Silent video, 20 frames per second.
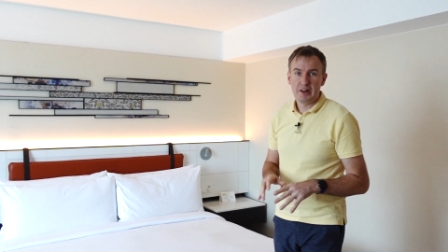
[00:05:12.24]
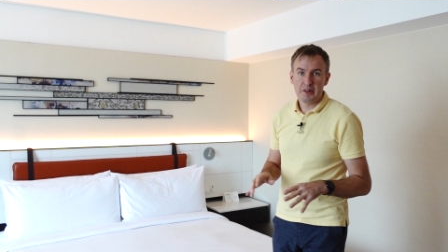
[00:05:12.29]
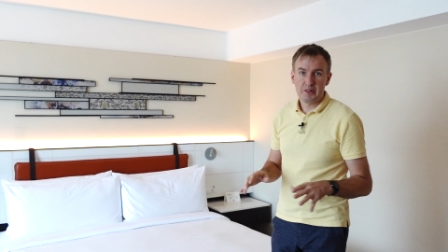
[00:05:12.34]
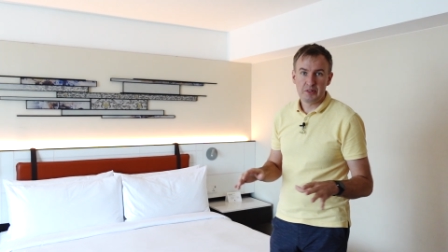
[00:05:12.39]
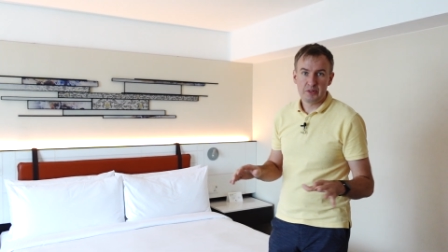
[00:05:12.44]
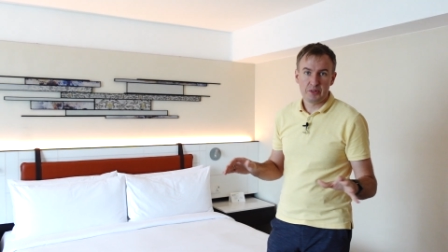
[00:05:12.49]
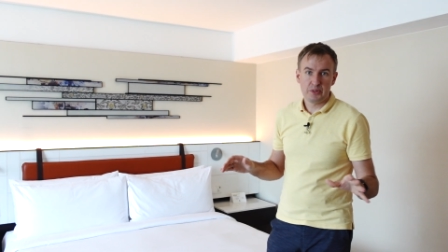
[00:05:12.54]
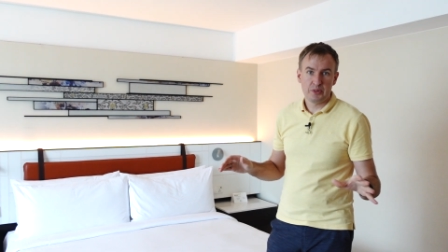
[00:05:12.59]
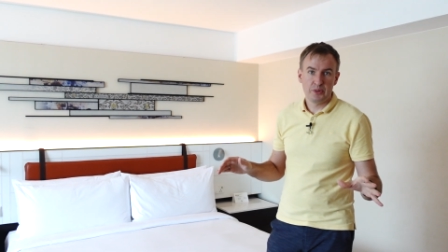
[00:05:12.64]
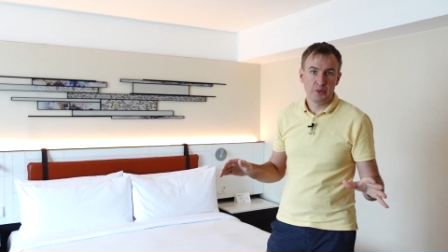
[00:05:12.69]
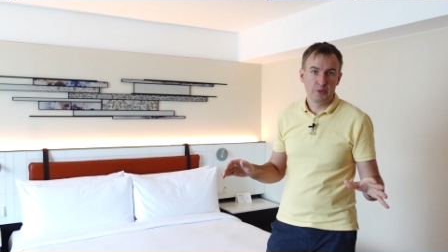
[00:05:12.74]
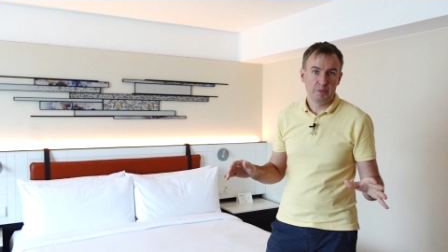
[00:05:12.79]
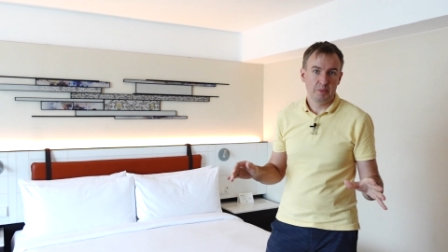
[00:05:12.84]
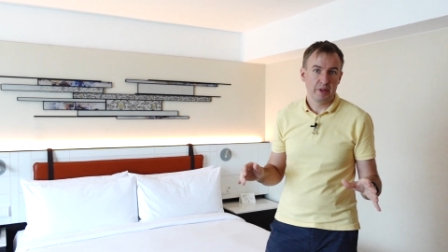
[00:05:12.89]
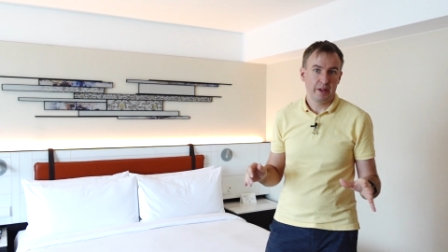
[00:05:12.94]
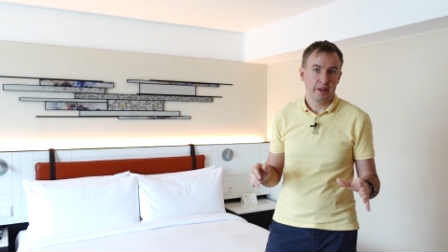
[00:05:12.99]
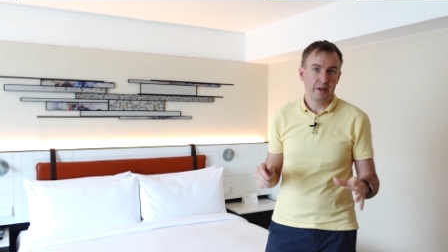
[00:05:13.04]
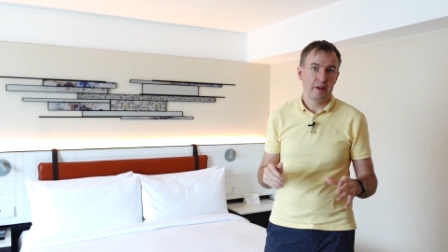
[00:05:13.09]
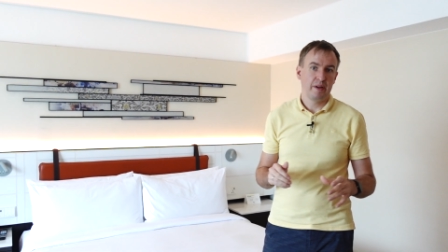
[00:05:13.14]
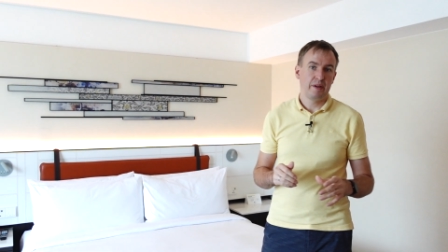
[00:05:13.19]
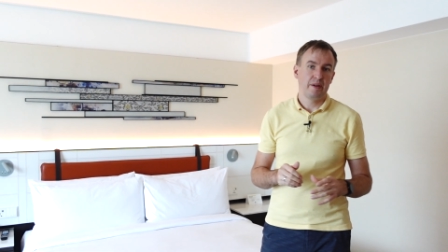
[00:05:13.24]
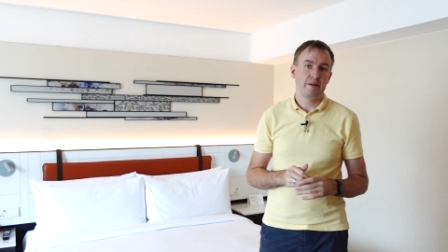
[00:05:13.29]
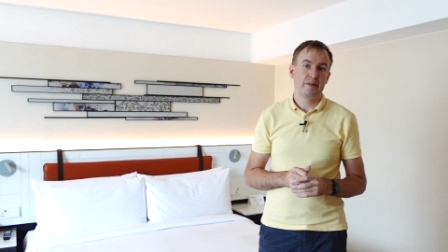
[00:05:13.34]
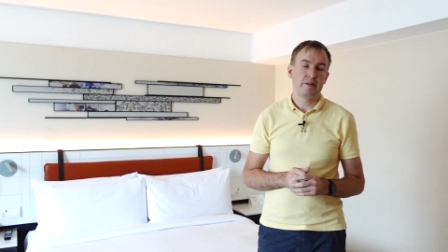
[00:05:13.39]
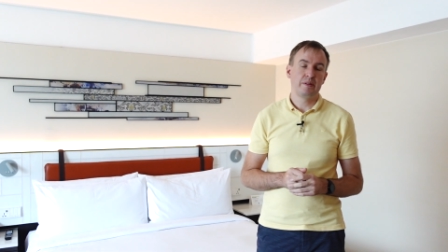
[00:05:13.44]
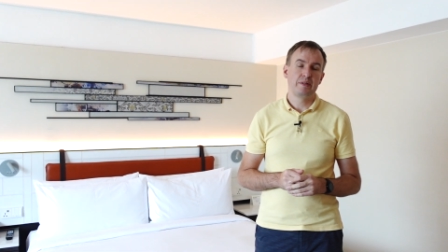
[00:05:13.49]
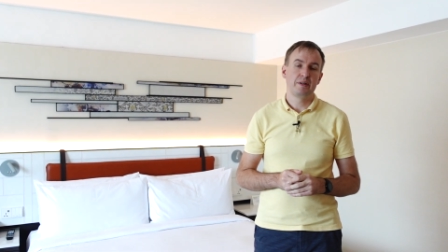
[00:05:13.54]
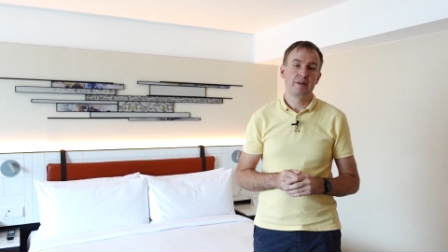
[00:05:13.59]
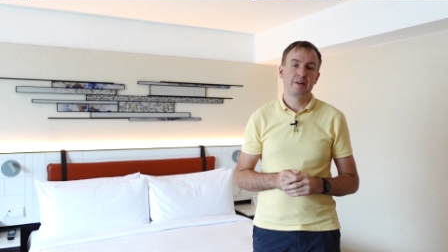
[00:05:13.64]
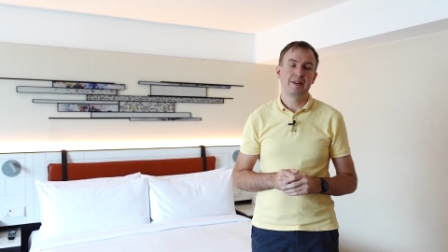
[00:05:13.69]
room
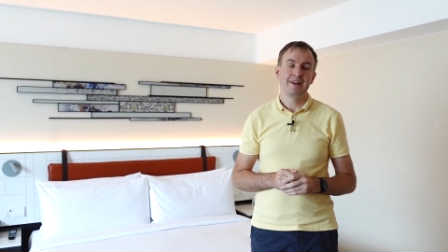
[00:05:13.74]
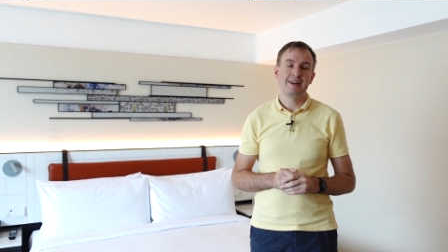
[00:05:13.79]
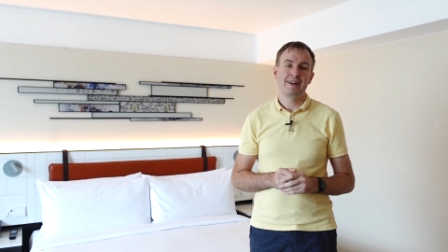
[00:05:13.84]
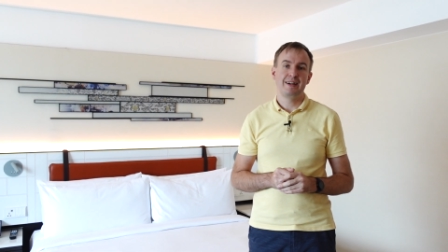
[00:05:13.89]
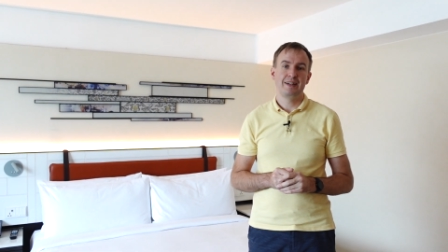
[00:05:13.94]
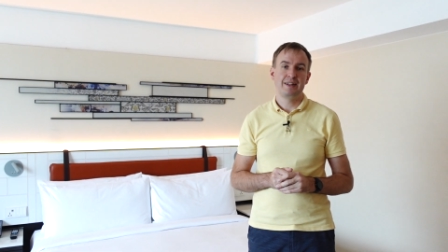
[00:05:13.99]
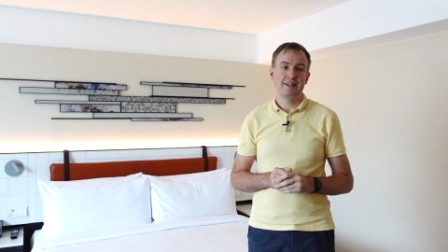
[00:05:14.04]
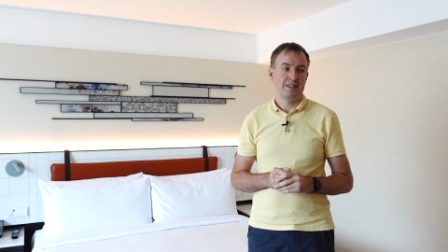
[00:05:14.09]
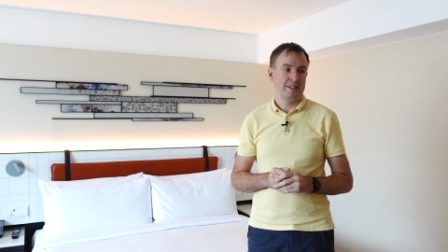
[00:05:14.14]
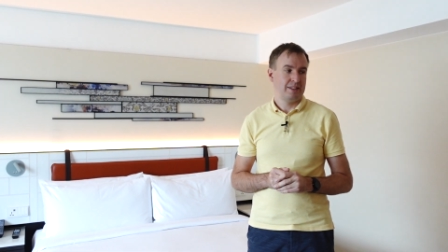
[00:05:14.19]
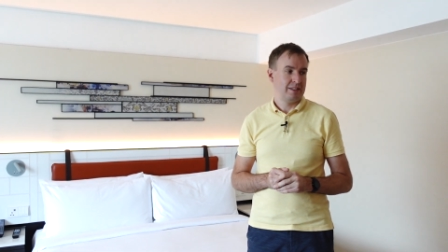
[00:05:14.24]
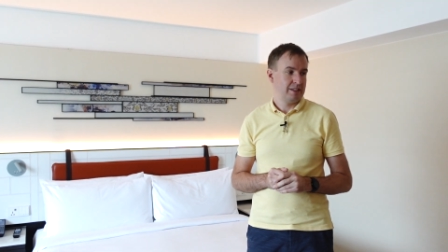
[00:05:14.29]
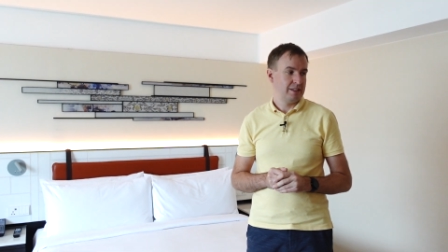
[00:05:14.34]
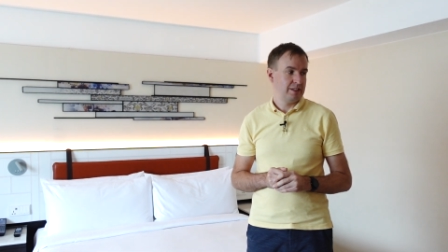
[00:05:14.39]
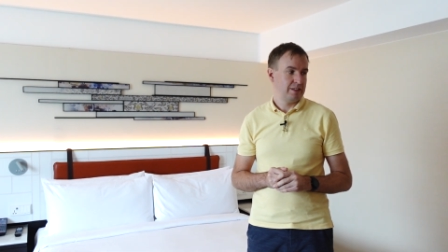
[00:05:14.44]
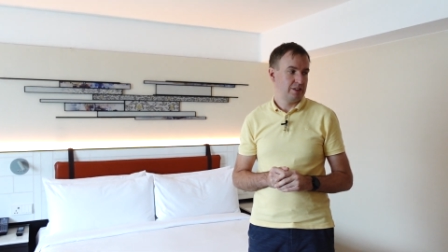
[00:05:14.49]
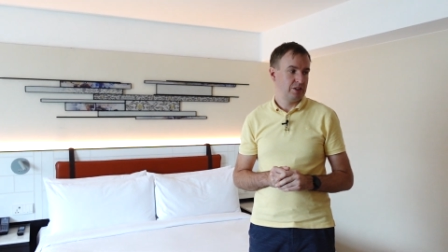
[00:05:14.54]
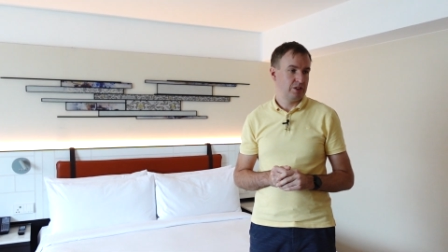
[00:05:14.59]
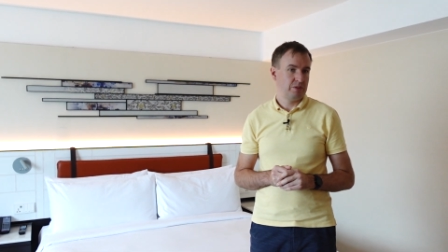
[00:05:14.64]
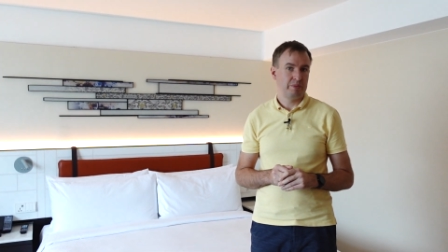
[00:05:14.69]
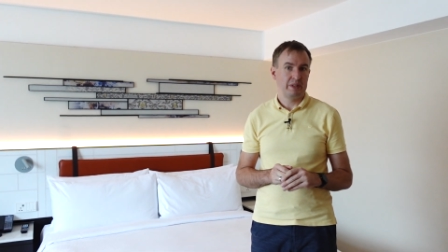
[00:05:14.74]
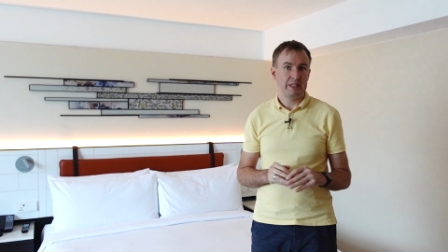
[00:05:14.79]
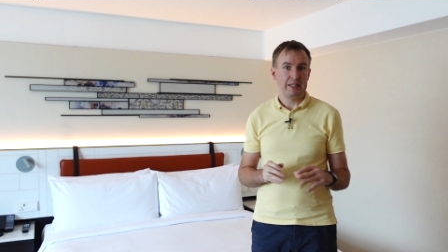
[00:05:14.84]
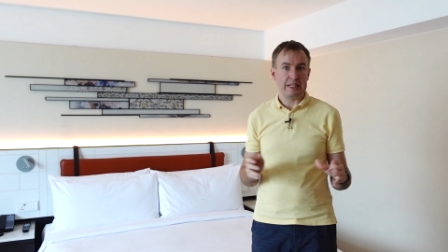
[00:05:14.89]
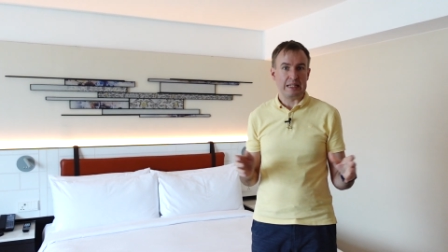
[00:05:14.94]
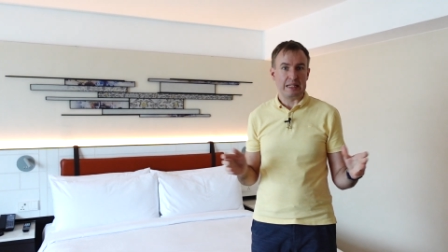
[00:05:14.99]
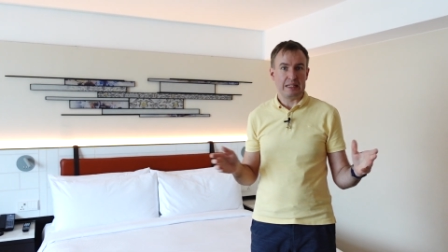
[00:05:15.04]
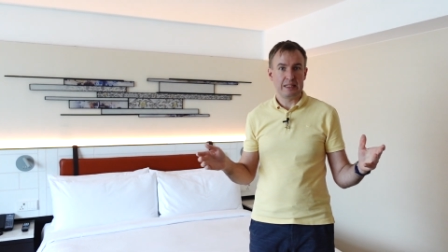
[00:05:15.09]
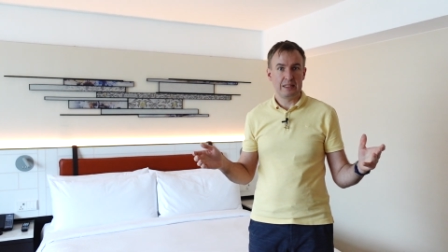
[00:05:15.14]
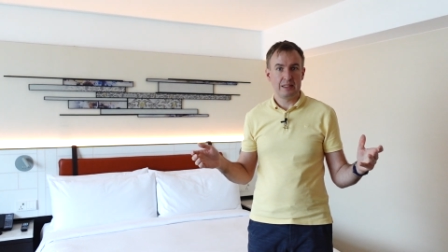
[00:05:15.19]
here to be
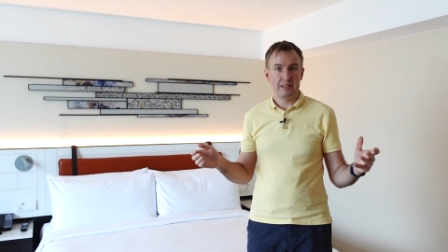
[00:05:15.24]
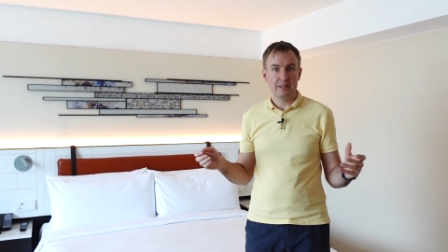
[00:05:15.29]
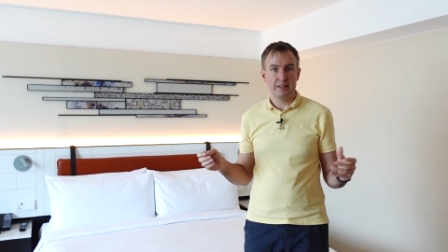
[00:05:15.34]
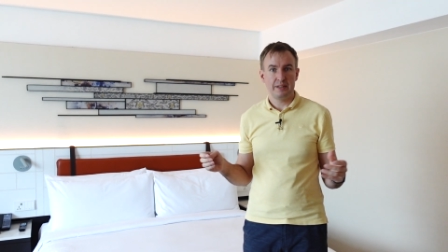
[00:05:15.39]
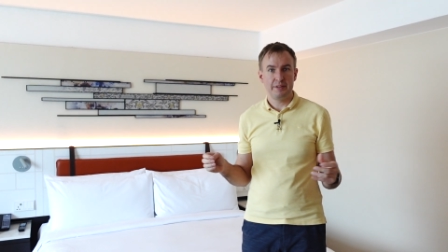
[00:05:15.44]
in